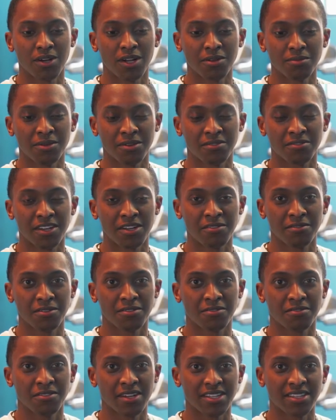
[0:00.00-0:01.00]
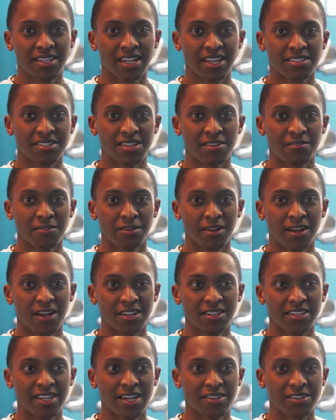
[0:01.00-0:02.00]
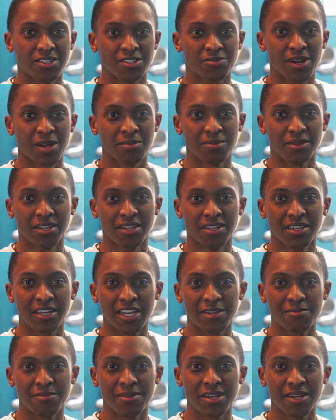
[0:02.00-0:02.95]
probably my favorite event that has ever gone down here is probably like a game